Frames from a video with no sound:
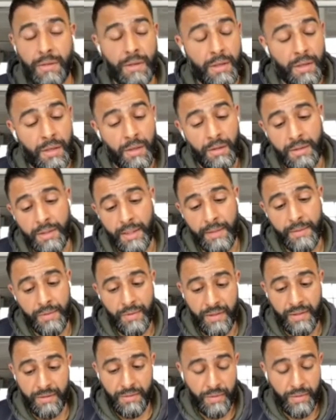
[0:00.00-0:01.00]
God, a long time,
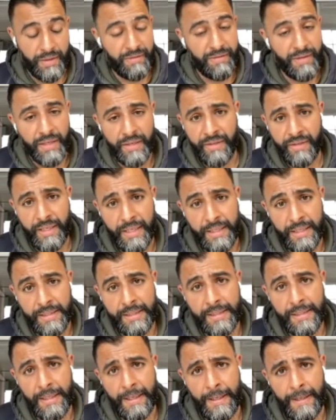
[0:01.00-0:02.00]
20, 25
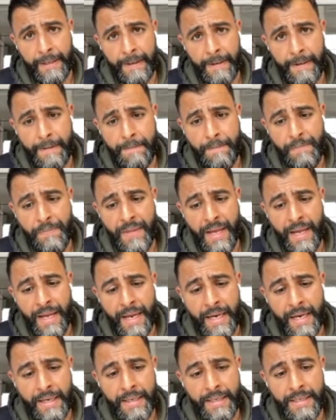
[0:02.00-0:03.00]
years.
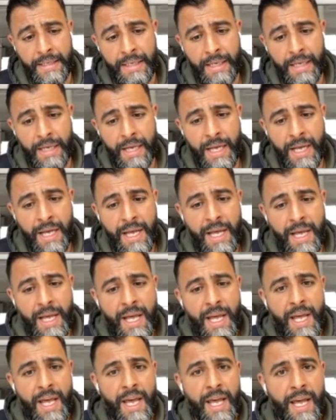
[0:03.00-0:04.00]
And
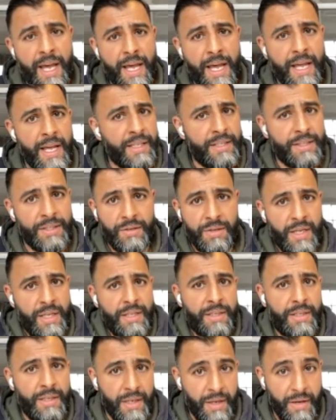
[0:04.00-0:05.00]
it's
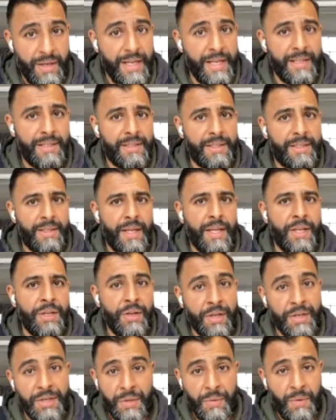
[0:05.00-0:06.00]

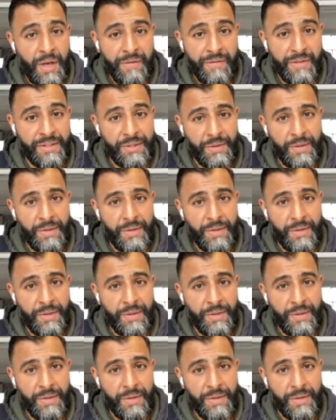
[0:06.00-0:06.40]
you could do it over